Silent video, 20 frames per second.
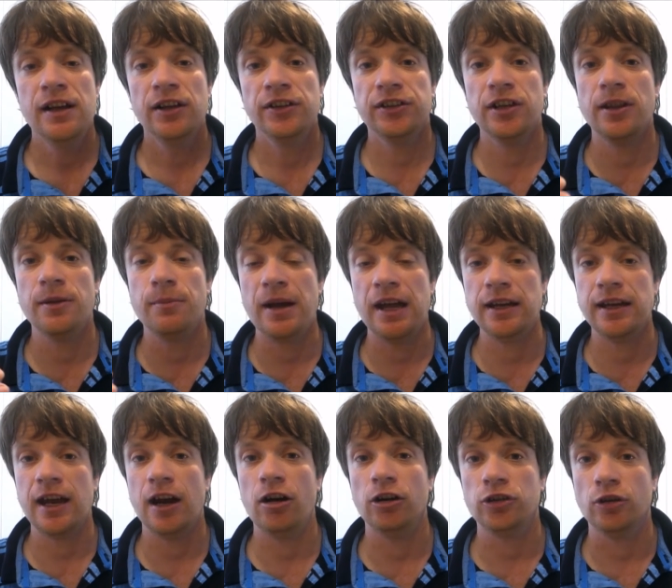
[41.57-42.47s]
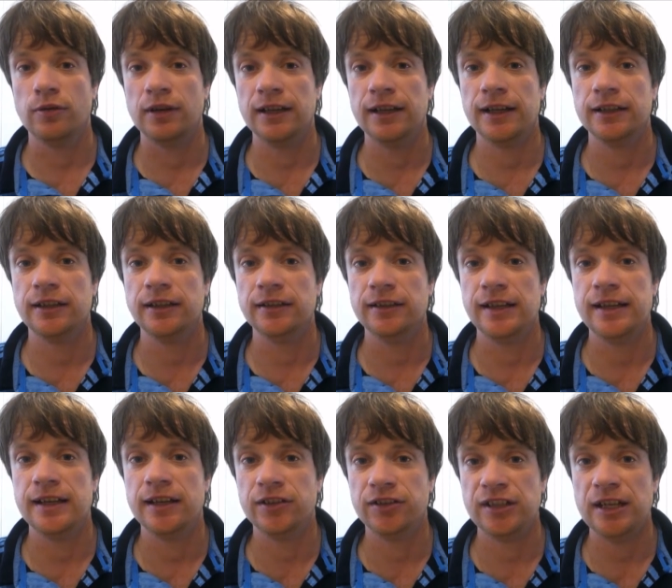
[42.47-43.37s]
So the main character
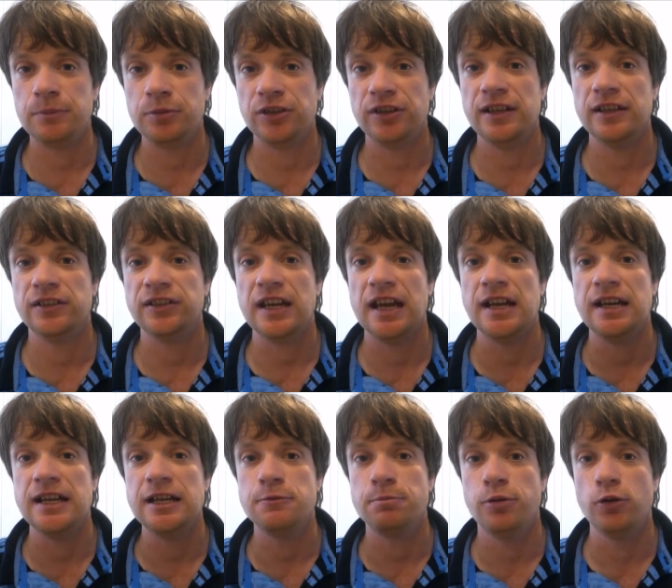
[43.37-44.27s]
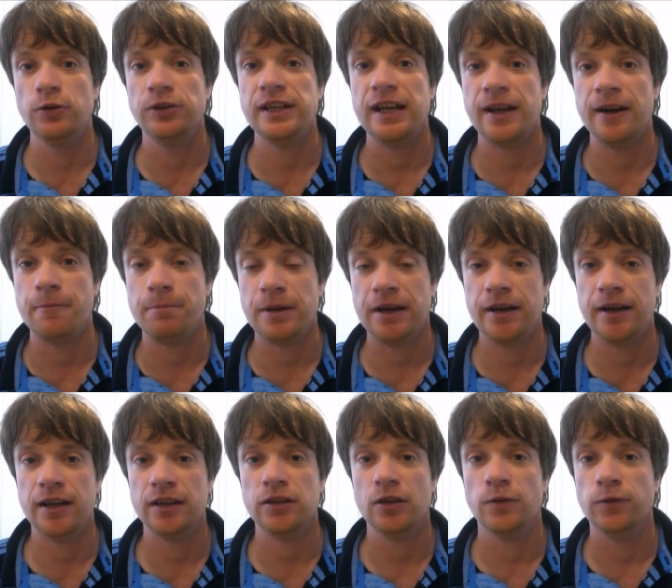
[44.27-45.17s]
reluctantly accepts this, and he's put down a
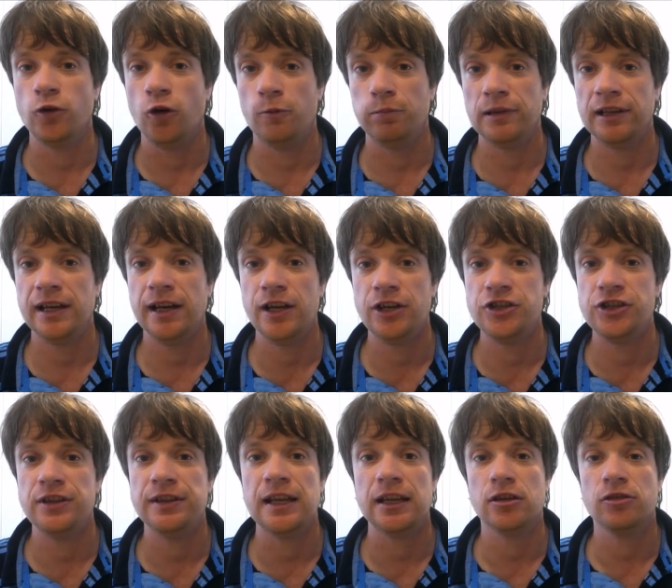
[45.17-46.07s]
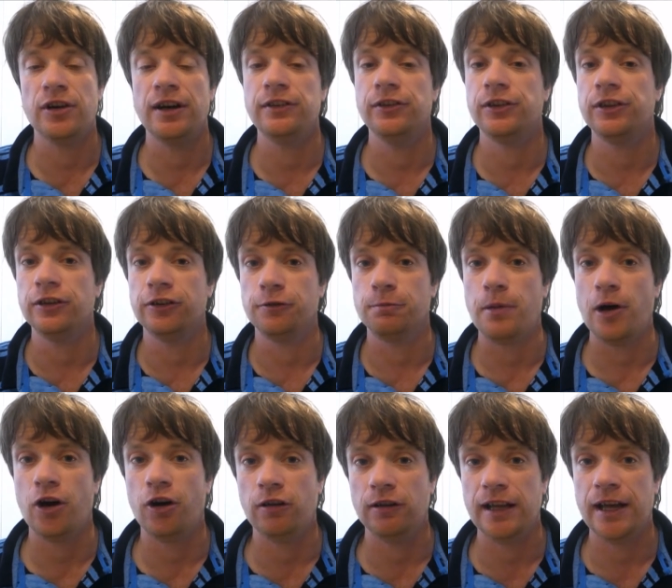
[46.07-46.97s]
path of complication that threatens to
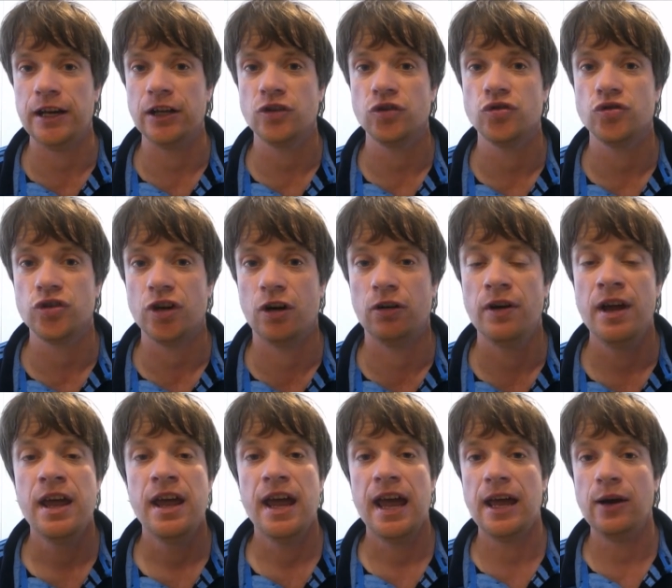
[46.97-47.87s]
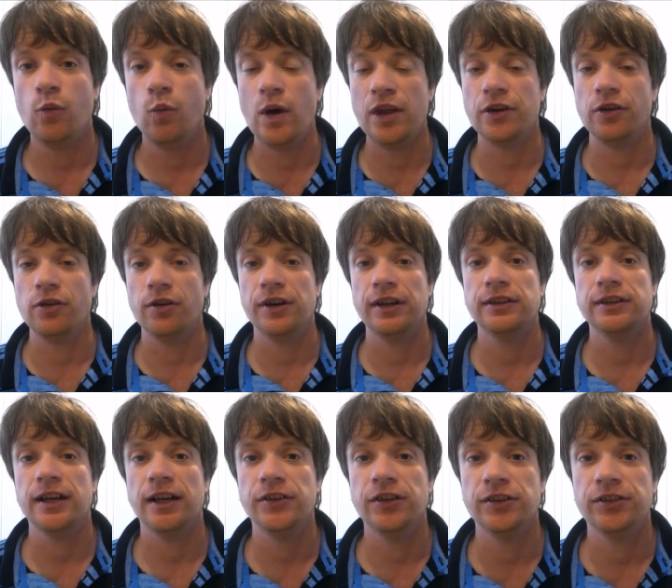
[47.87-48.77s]
spiral out of control, and whether or not it
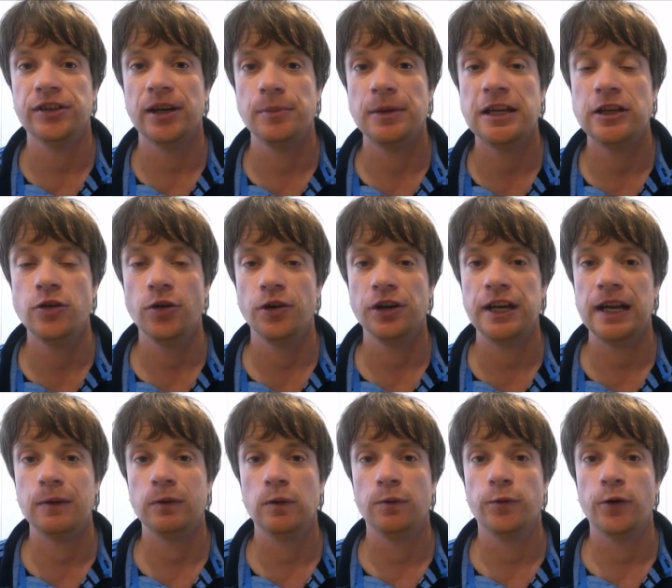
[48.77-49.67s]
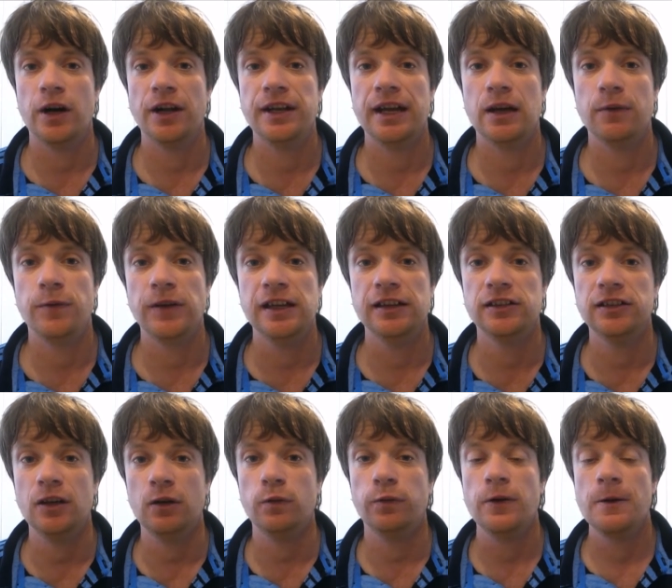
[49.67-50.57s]
does is something you're going to have to find out for
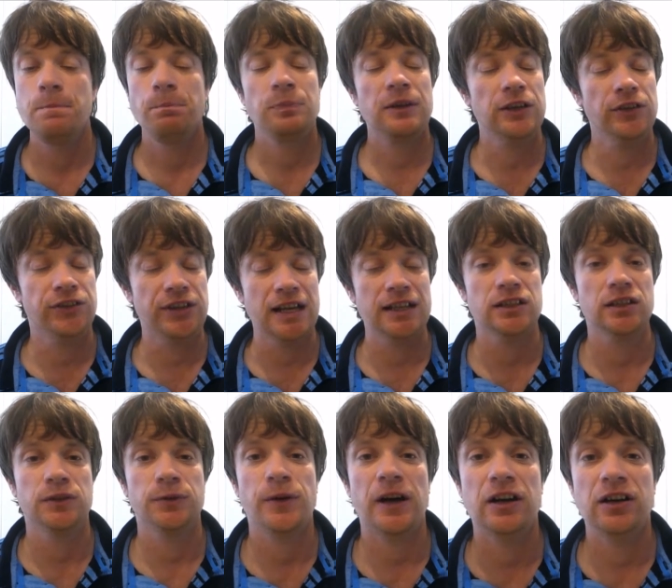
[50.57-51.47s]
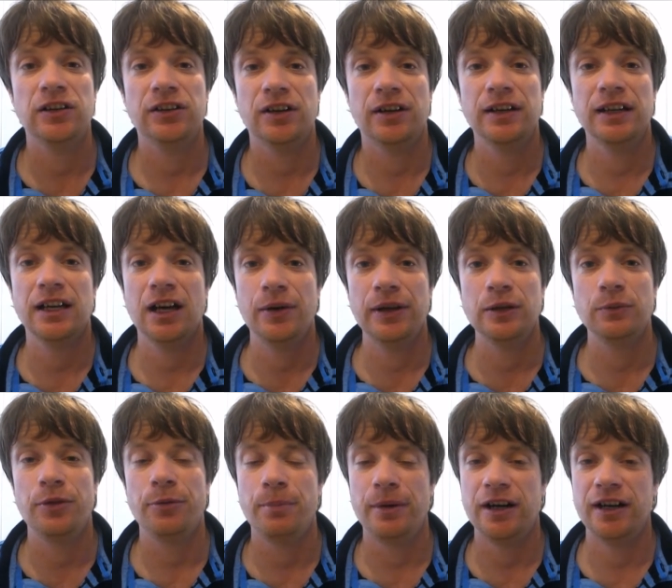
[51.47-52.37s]
yourself, because that's as far as I'm
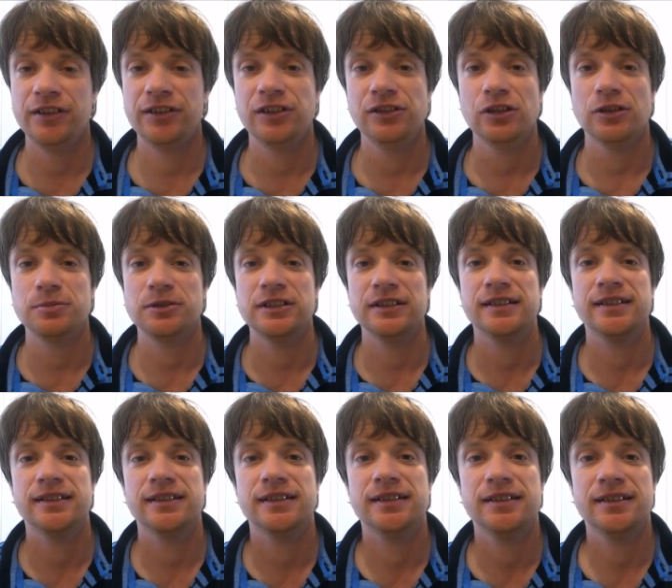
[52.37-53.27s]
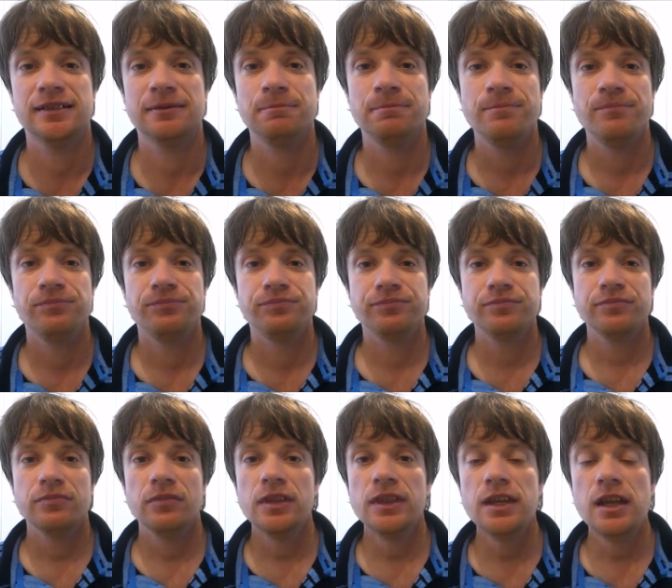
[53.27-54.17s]
going, my synopsis.
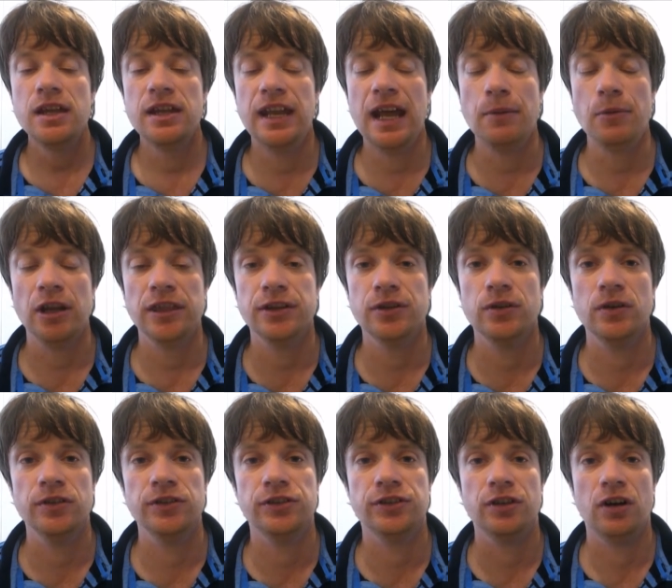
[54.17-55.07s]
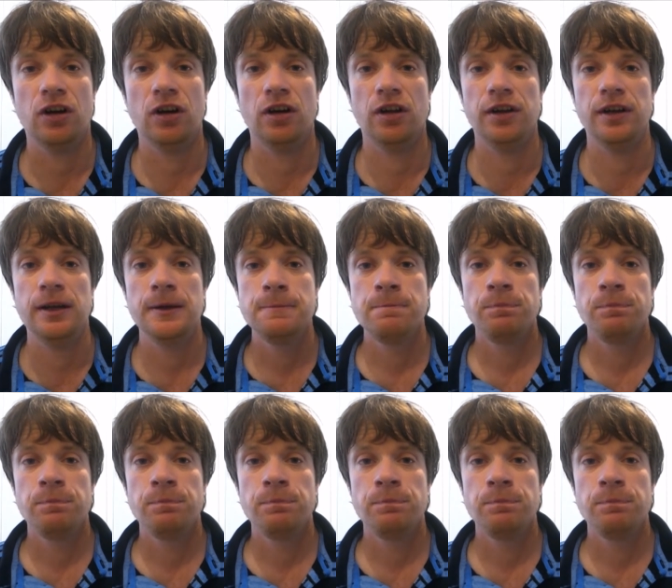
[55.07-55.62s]
Now my thoughts on